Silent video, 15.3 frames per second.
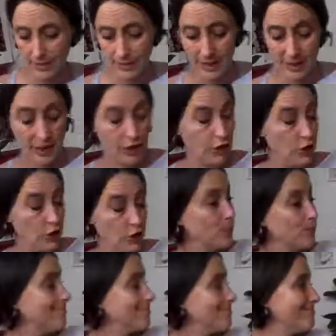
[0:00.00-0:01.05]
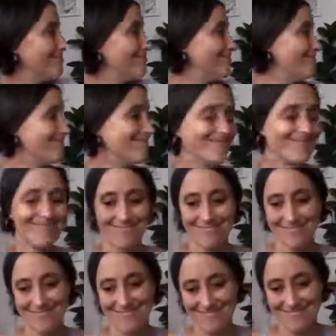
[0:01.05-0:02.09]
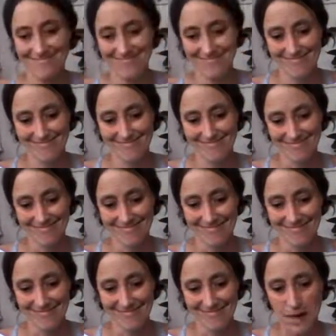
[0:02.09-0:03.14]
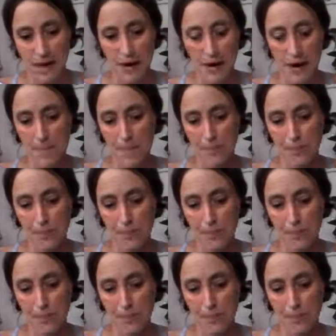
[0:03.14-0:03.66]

Thank you. All right.